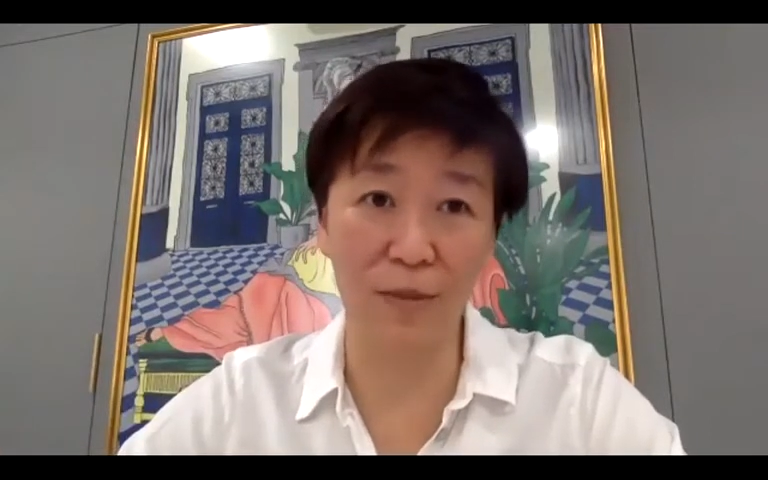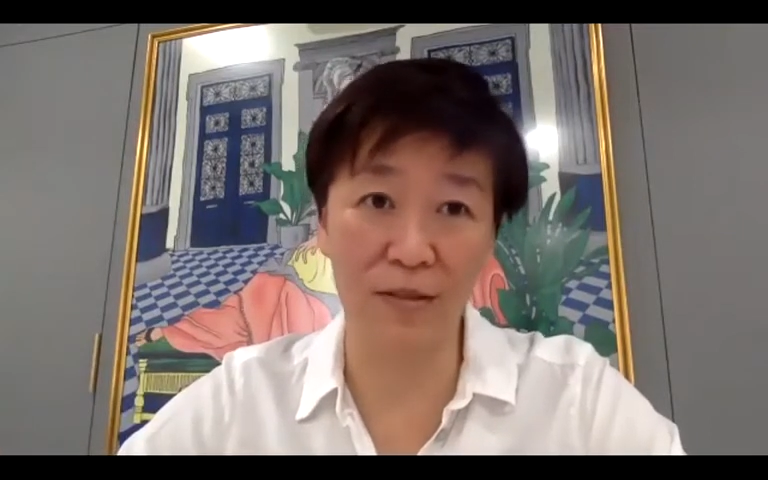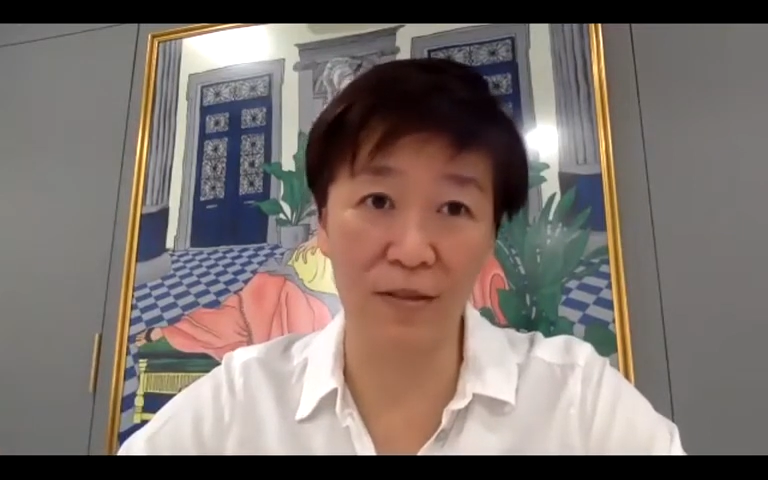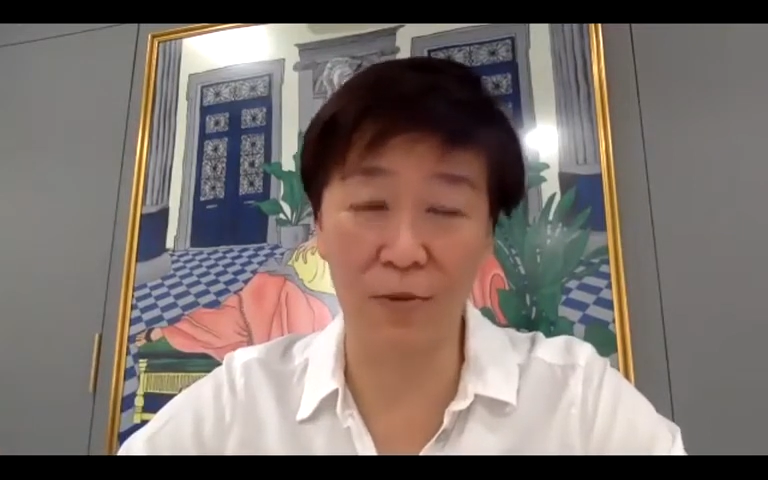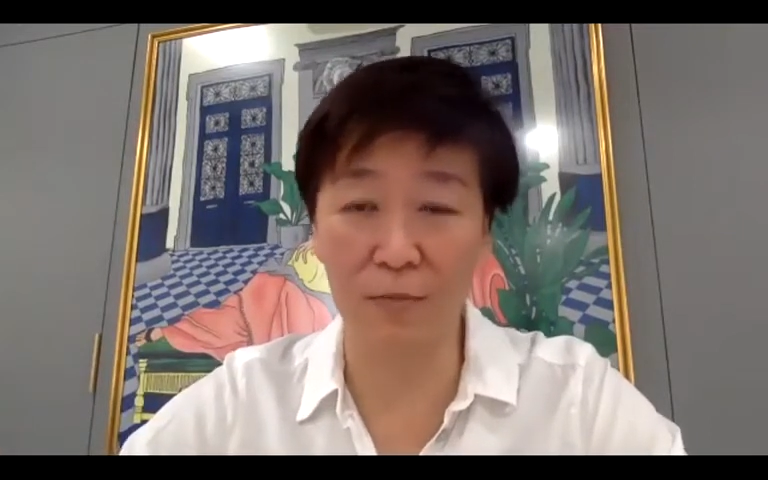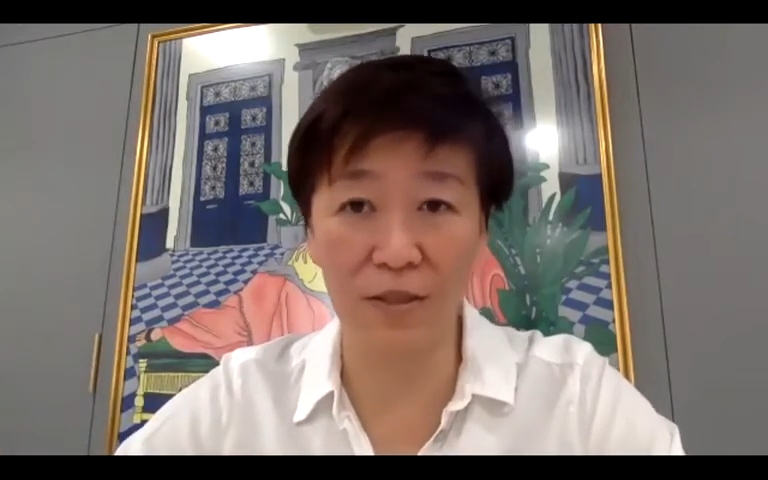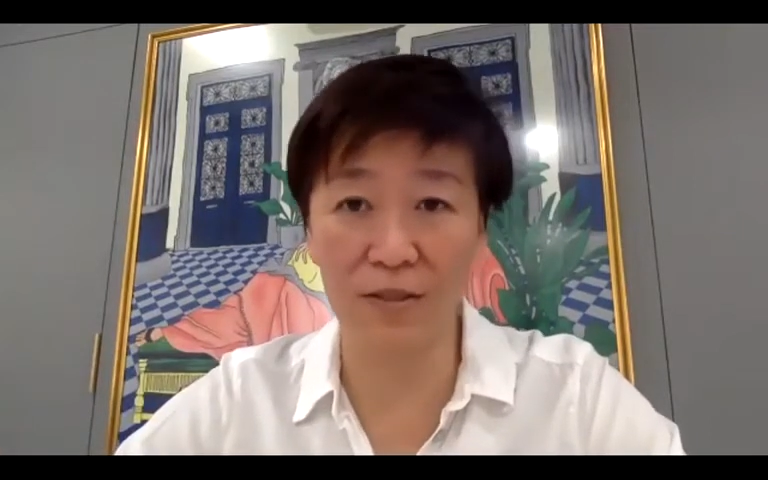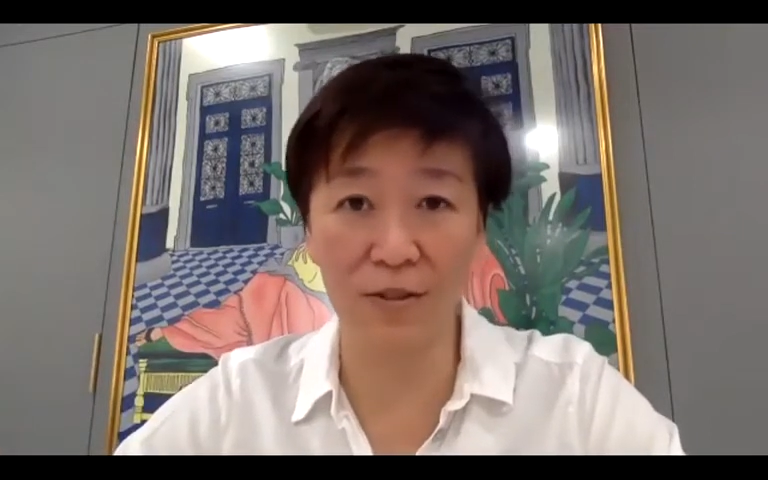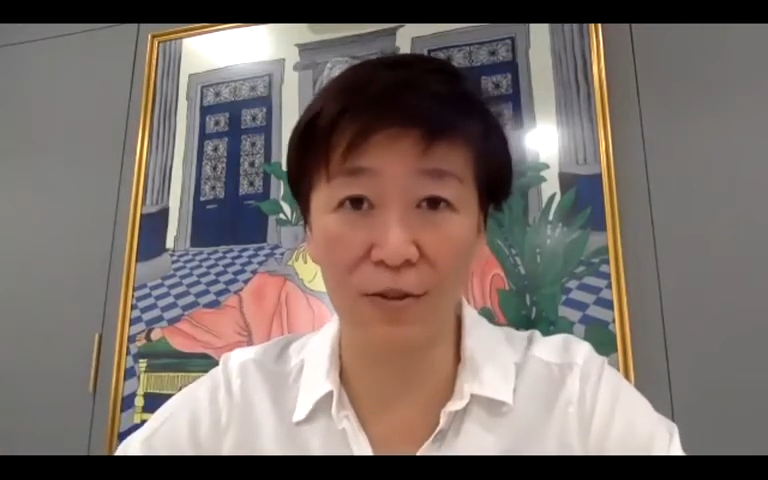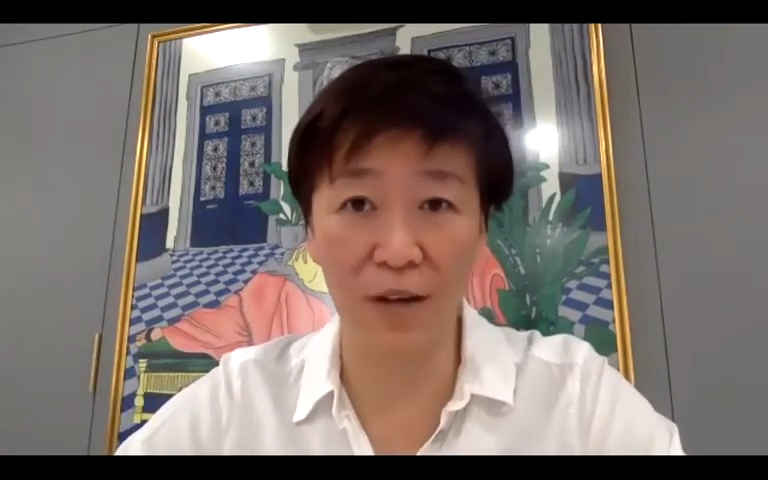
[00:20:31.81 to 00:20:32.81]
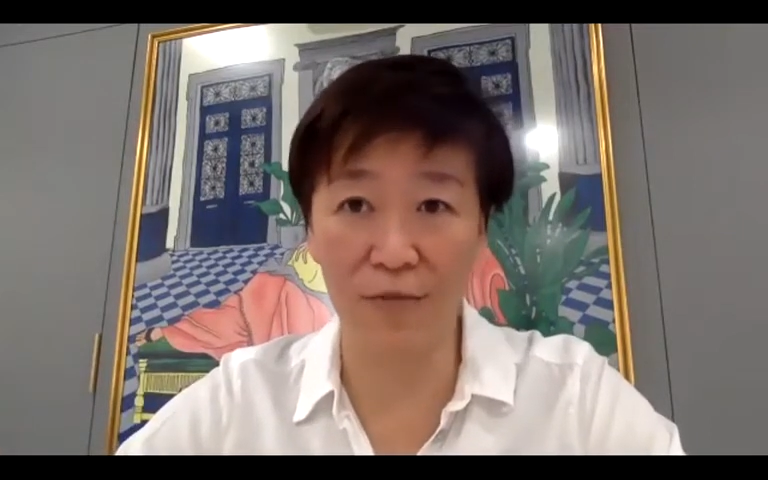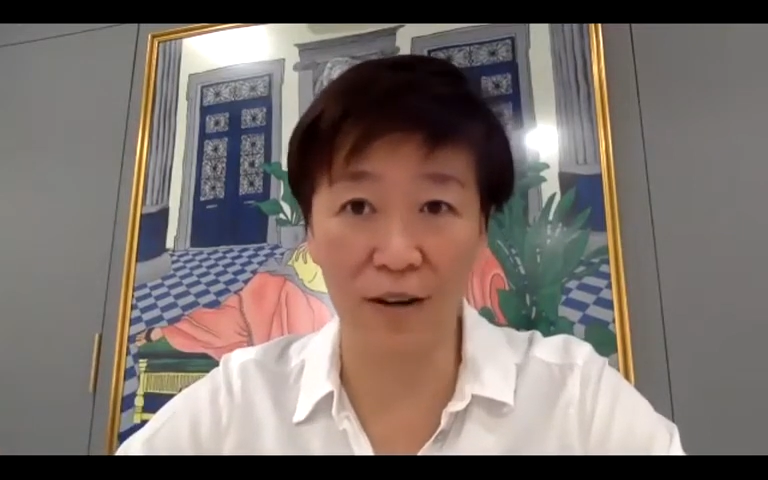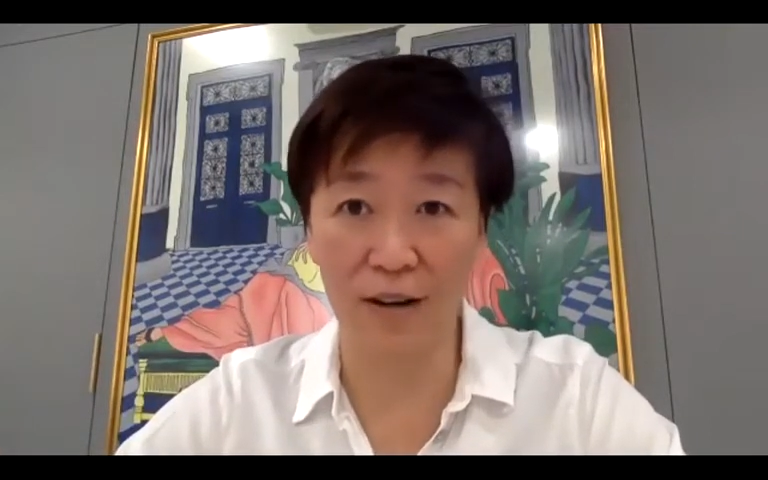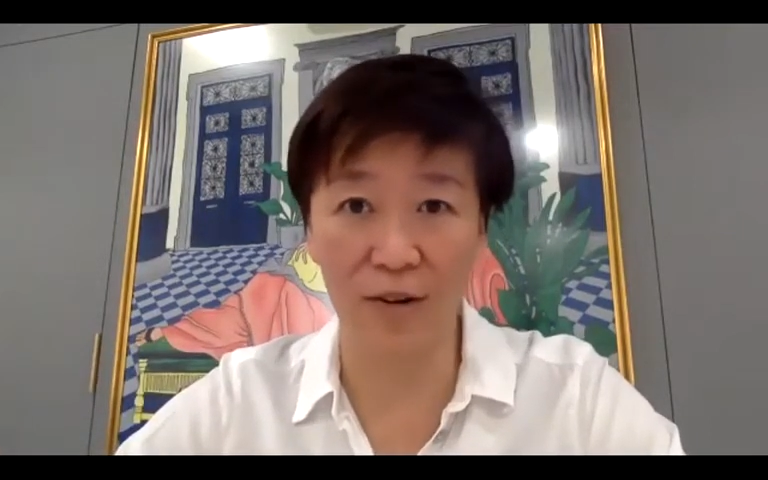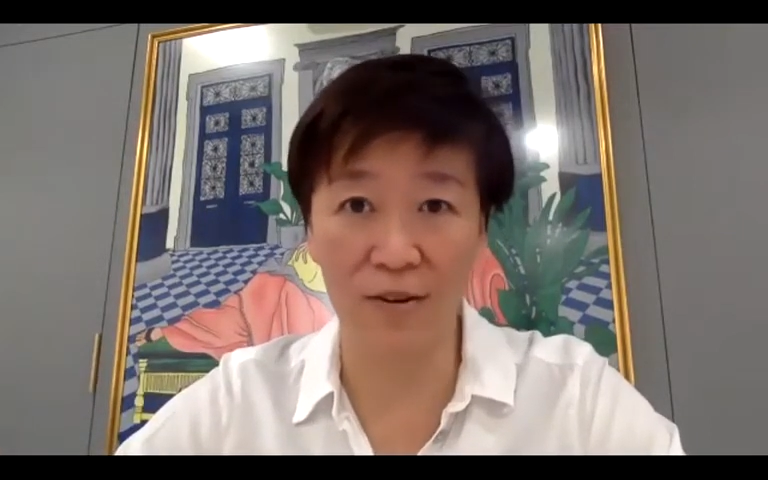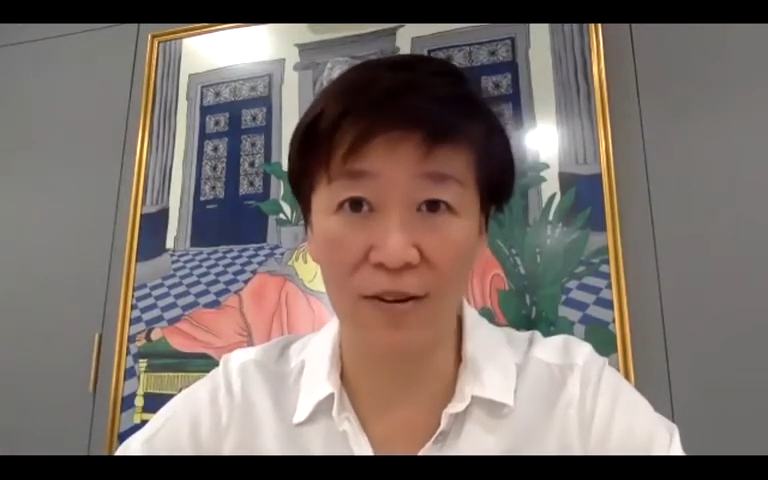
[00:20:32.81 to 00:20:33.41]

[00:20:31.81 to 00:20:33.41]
business. What business do you have right now?